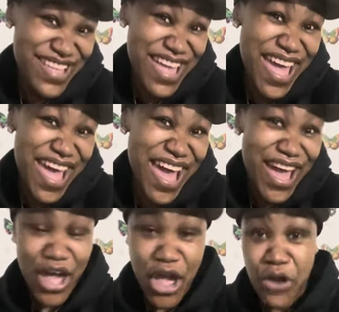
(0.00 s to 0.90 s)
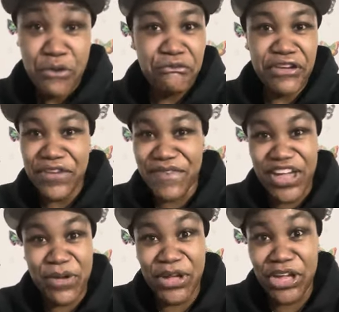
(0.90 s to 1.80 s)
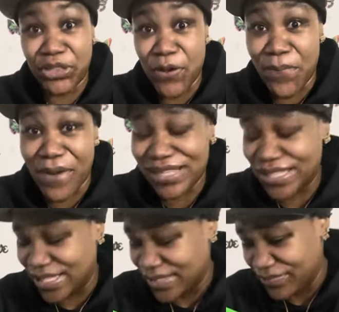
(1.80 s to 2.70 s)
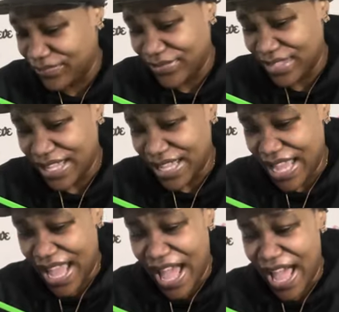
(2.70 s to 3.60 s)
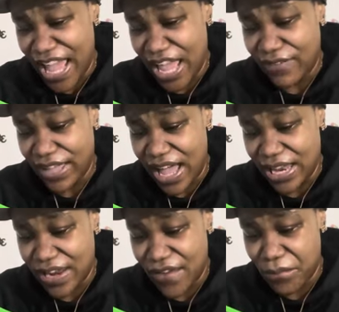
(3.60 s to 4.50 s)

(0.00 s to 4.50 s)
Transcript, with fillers: Reevaluate your thought process. I ain't even got enough